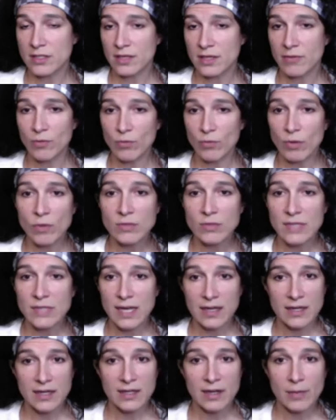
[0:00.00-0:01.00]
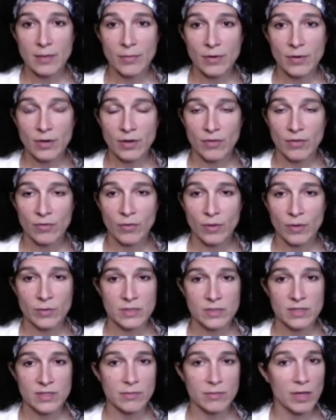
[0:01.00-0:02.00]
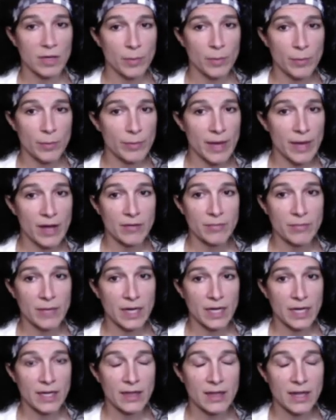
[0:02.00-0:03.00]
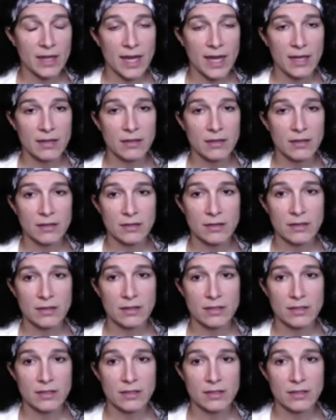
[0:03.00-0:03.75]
I even wrote down a number of what was the minimum amount of money that I could